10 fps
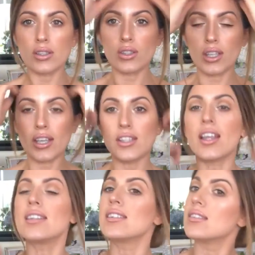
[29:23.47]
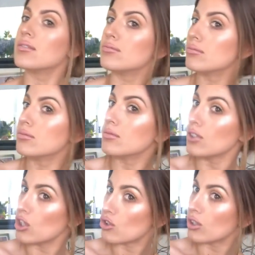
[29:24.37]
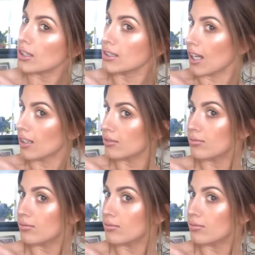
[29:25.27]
So yeah, so that's literally done.